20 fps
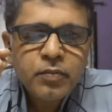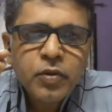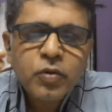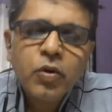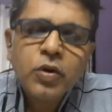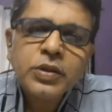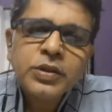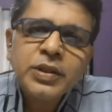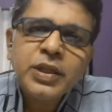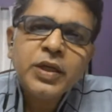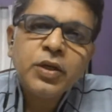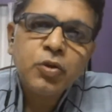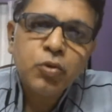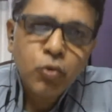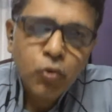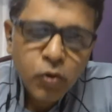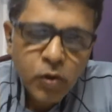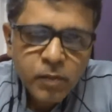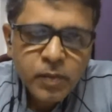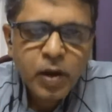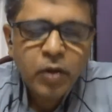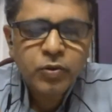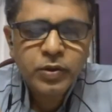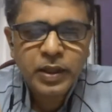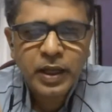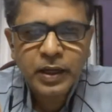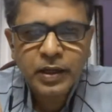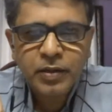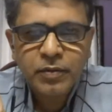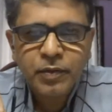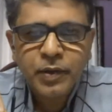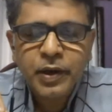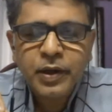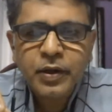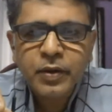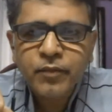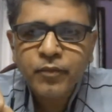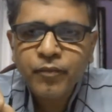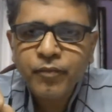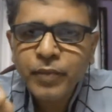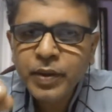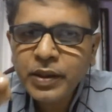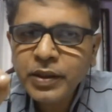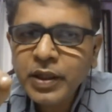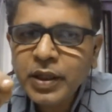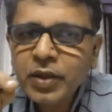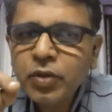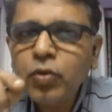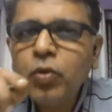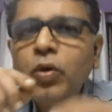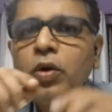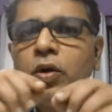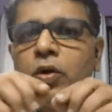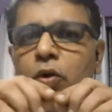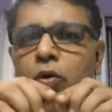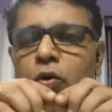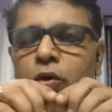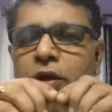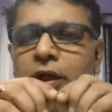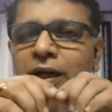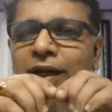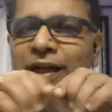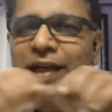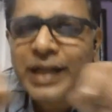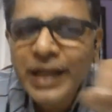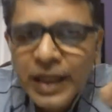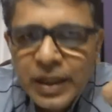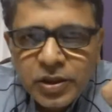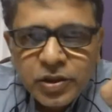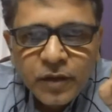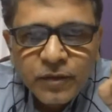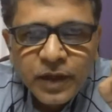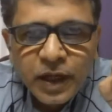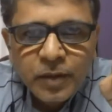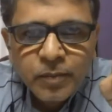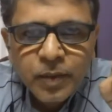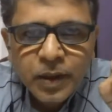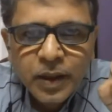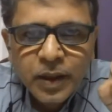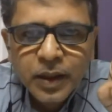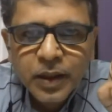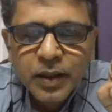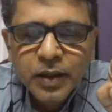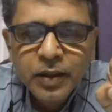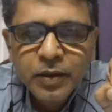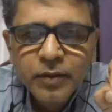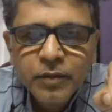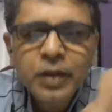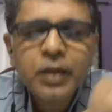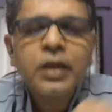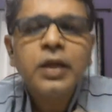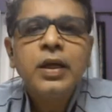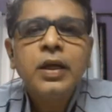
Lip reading: Because they know about that event, but they don't know the details of that particular event.